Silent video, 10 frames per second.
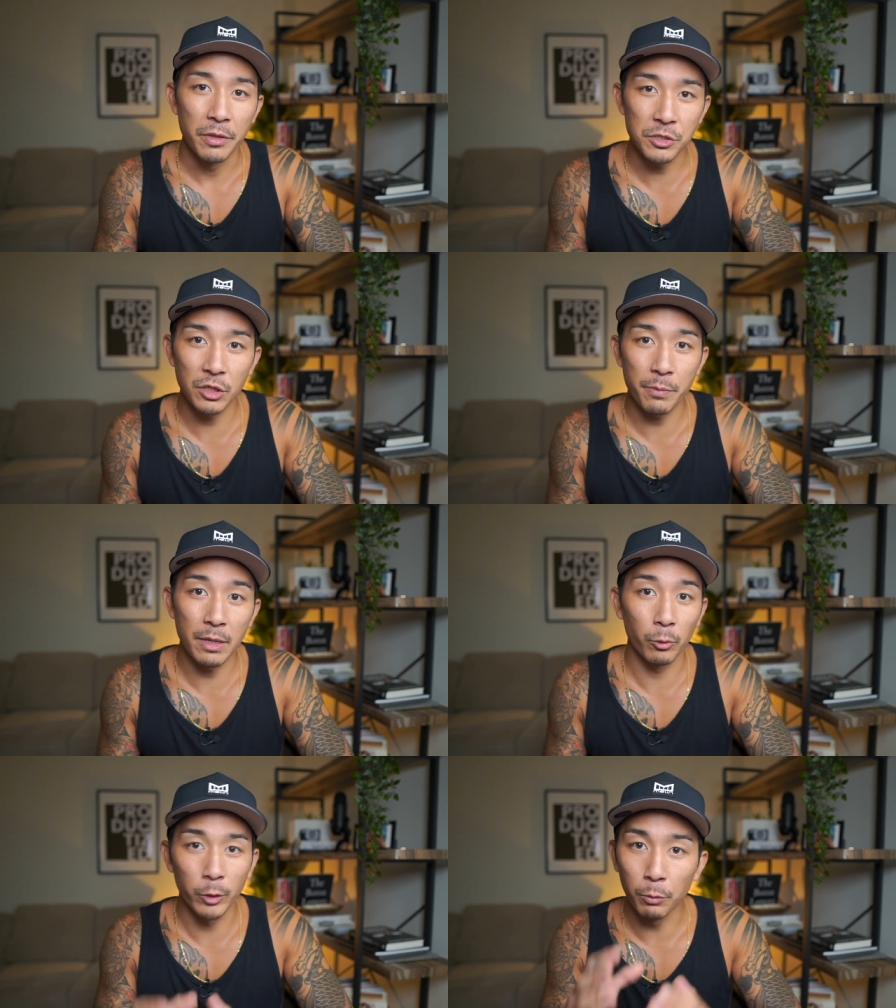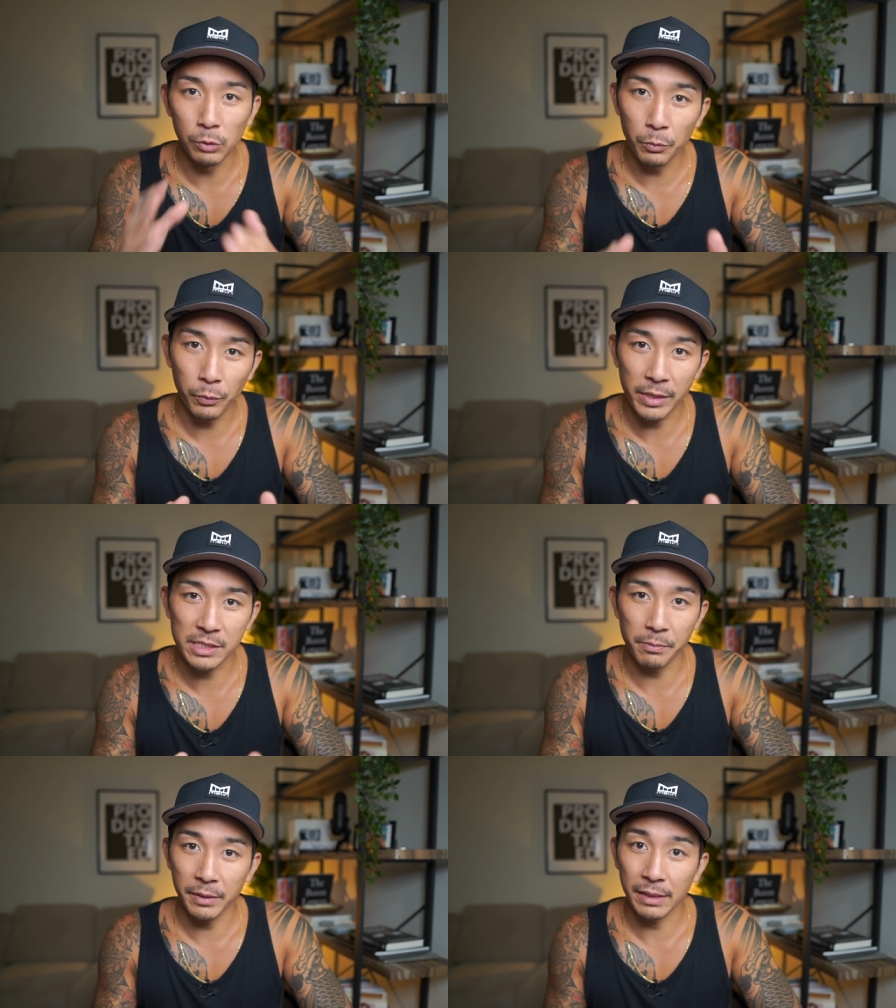this is gonna be a real blueprint,
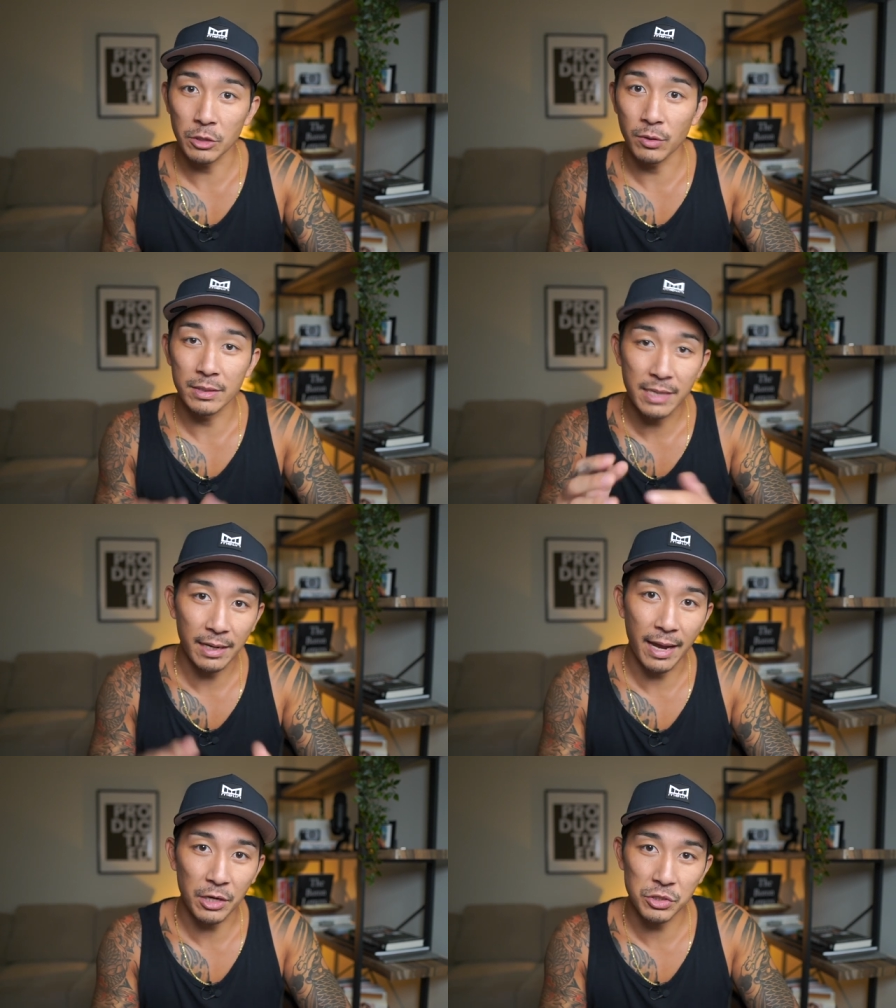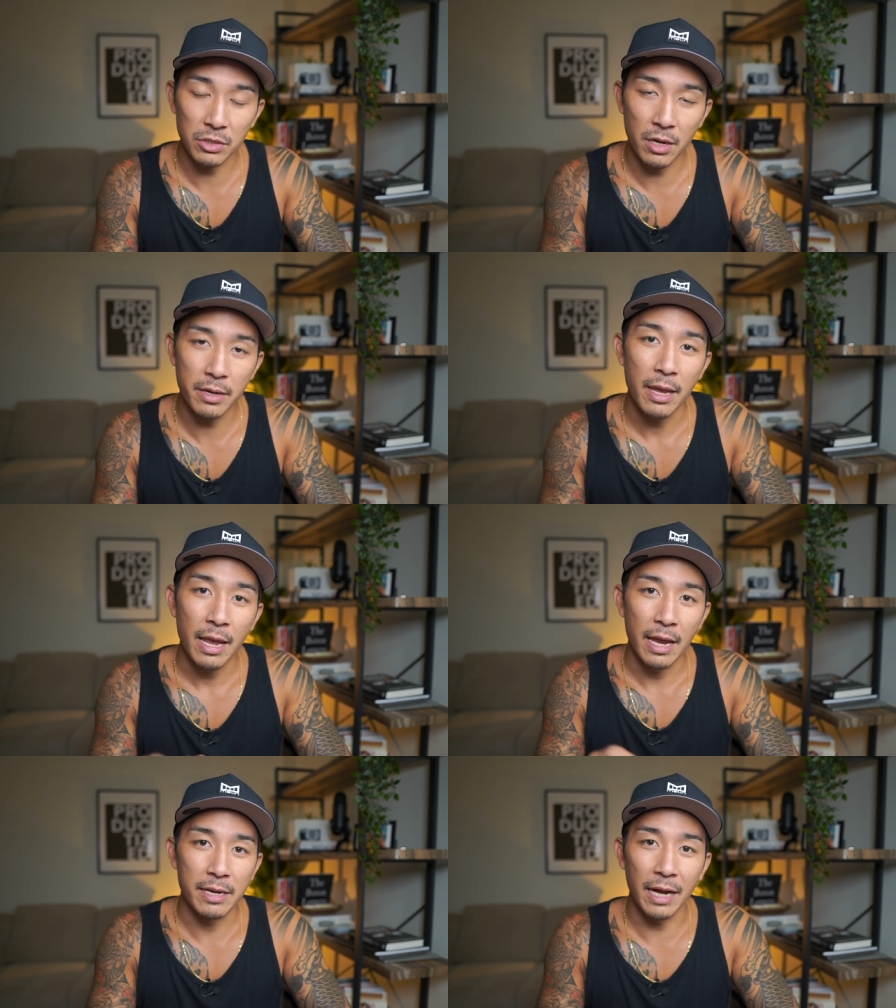something that you can take action on,
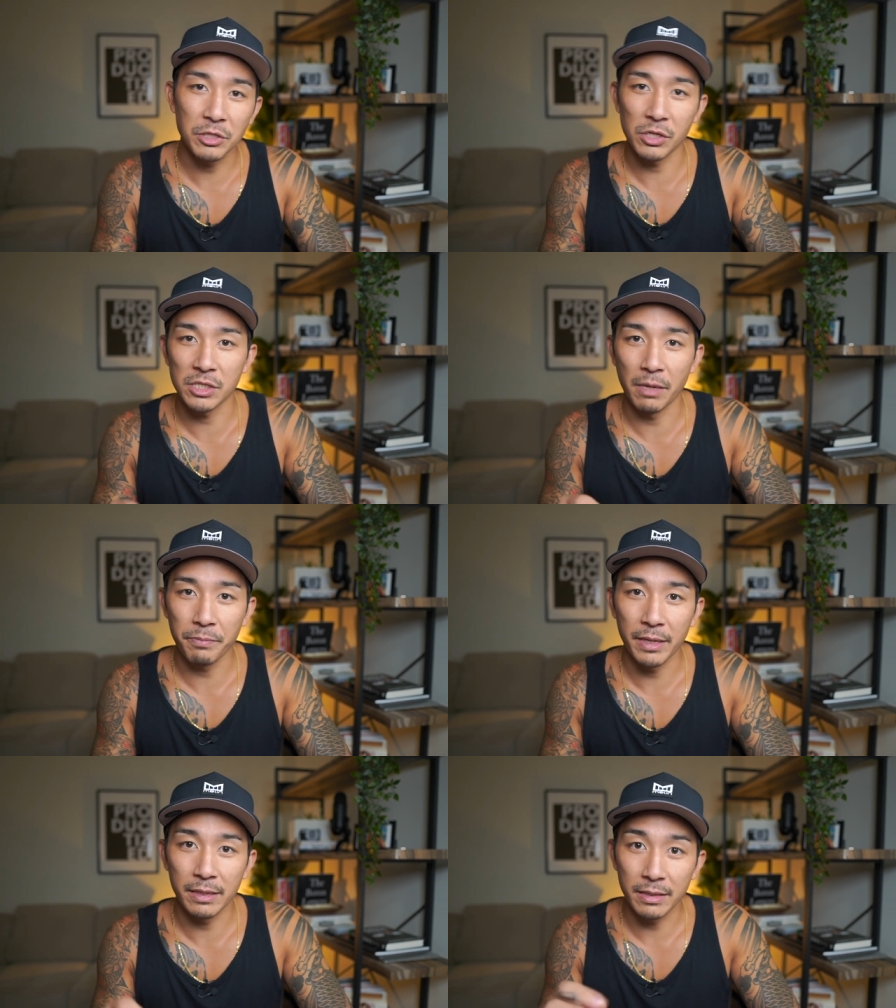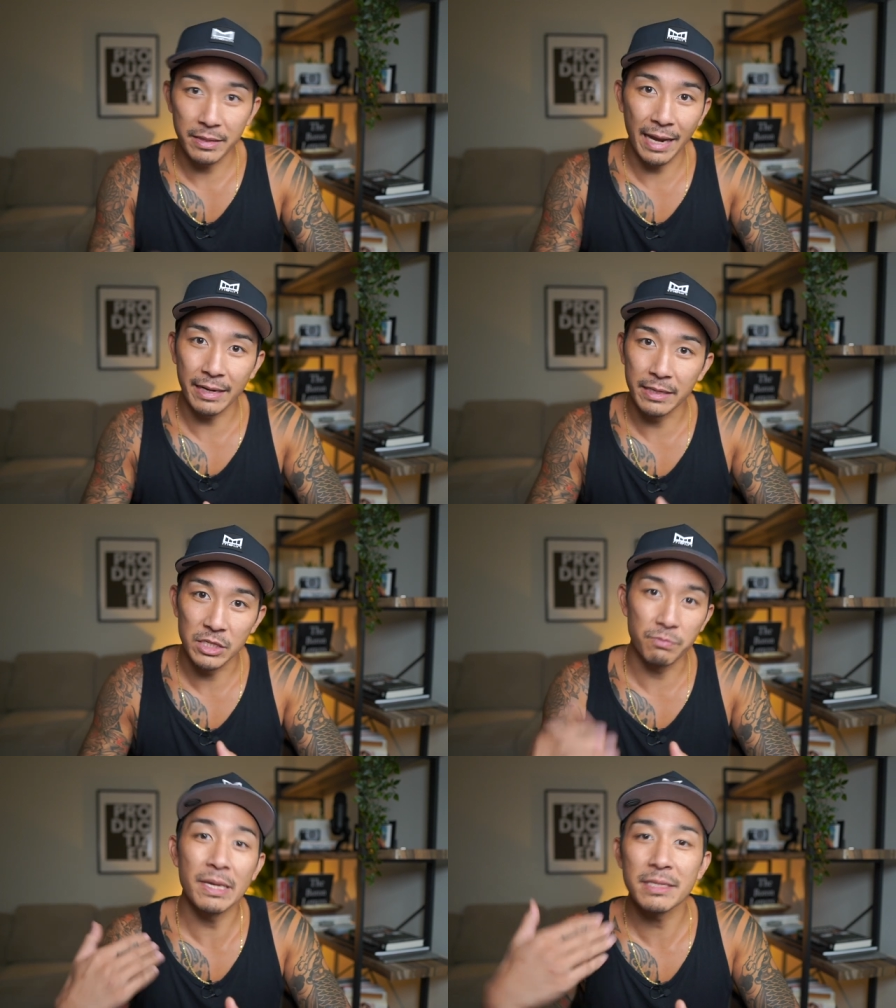and not just something that
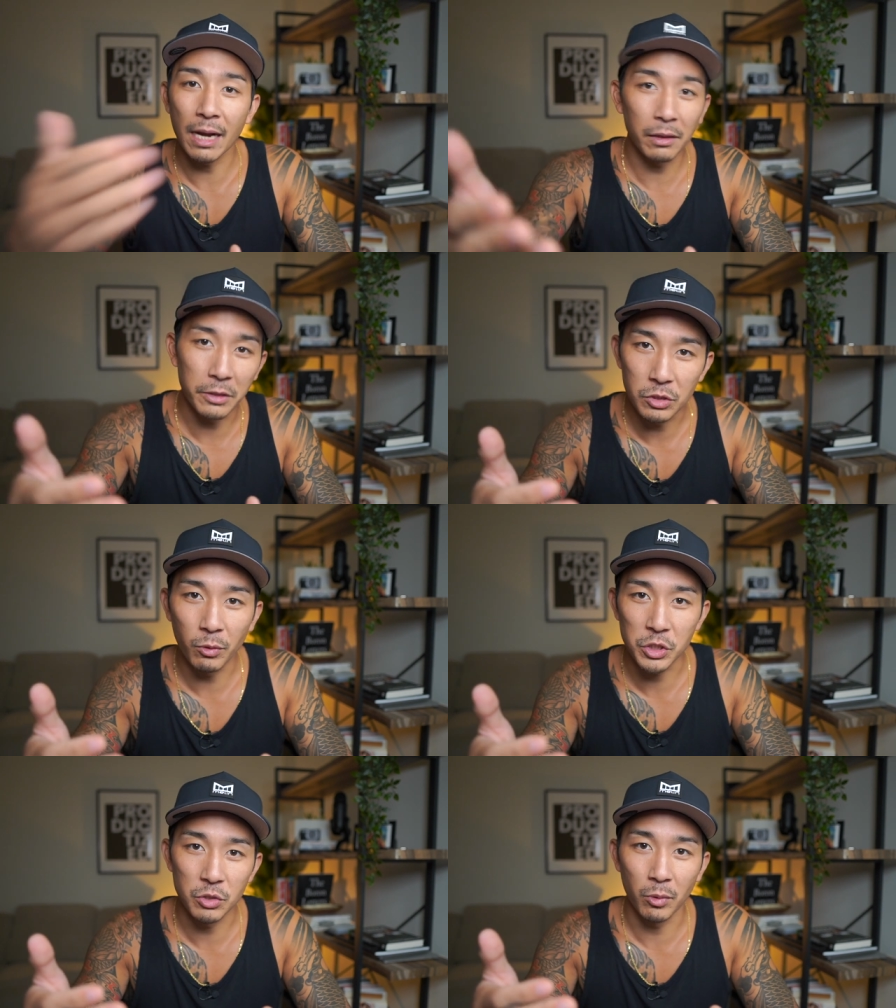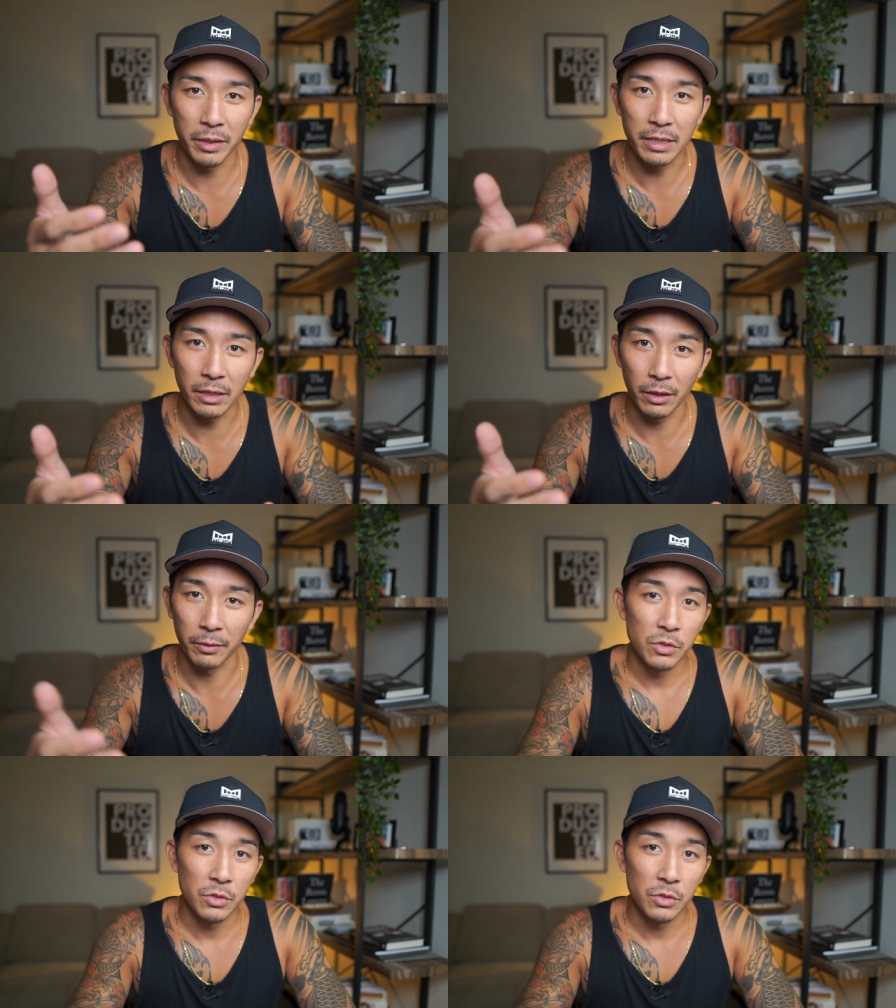is me telling you what you wanna hear.